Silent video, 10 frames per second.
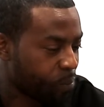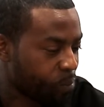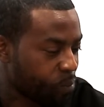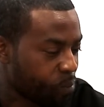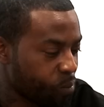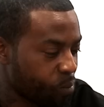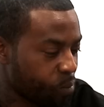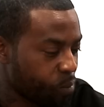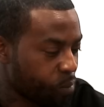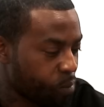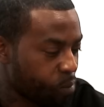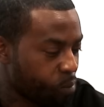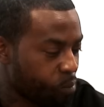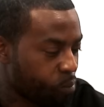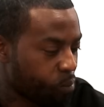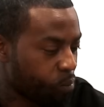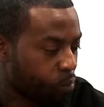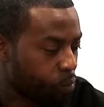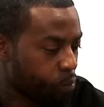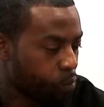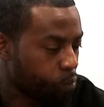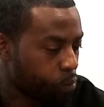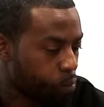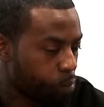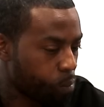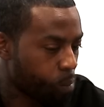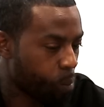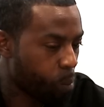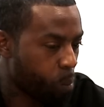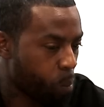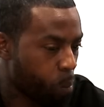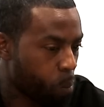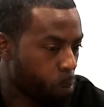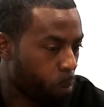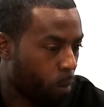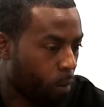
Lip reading: The person shown says nothing.